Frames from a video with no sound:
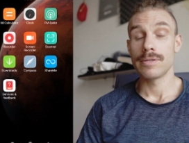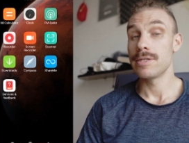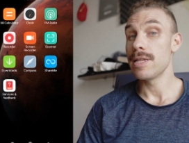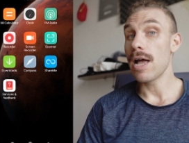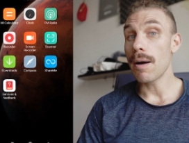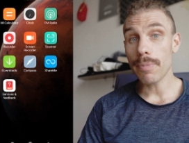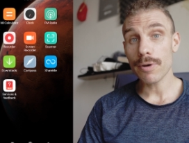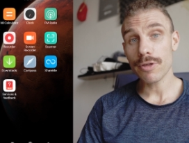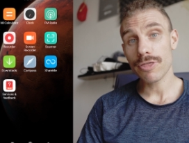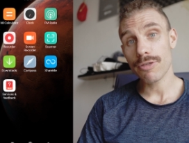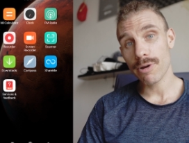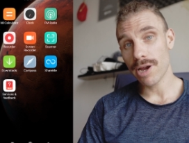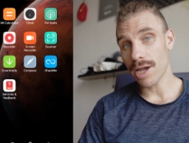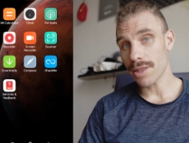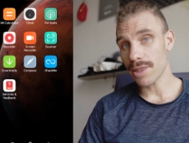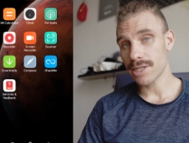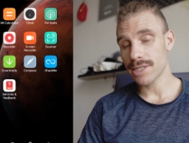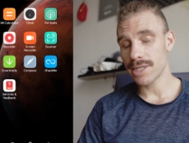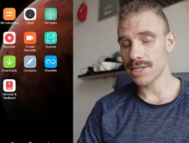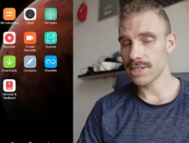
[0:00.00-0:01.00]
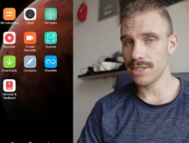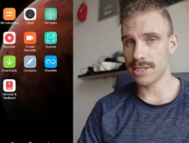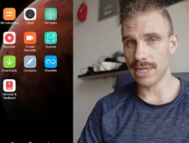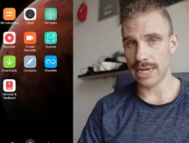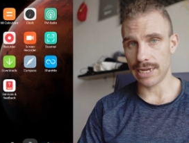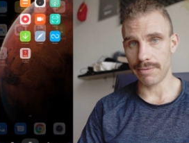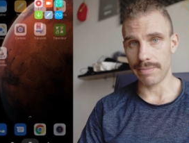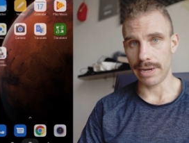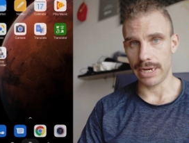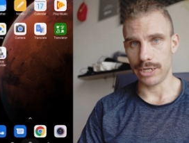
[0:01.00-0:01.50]
Number three on this list is
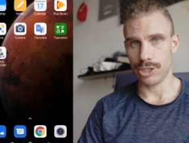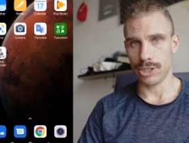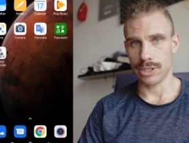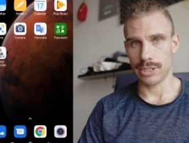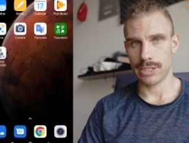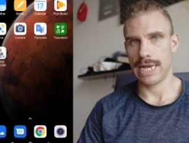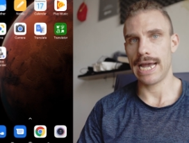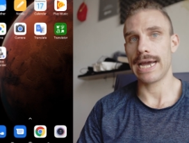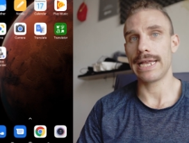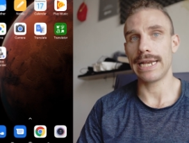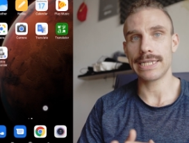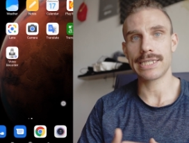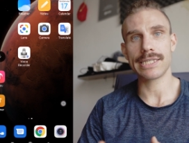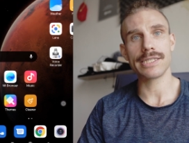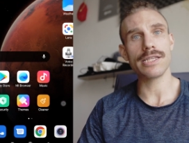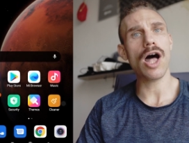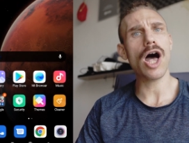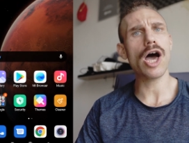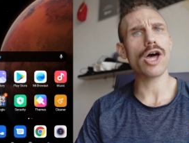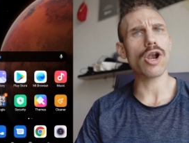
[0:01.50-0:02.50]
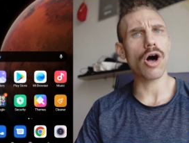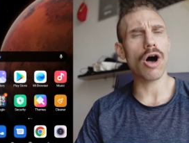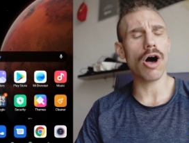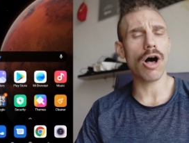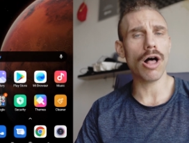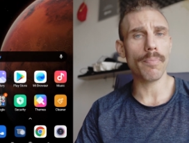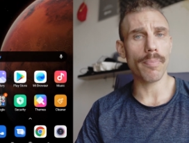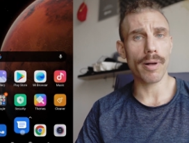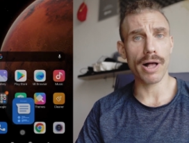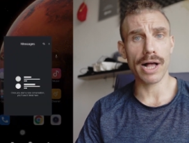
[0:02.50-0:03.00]
animations, and it's not
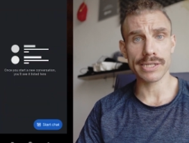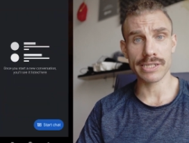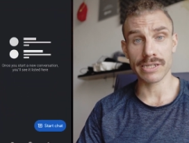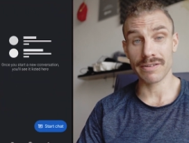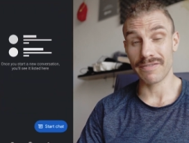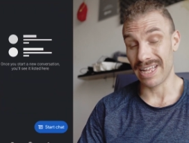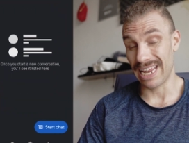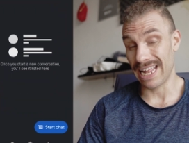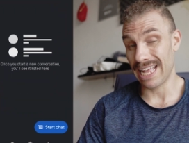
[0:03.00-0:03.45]
all positive,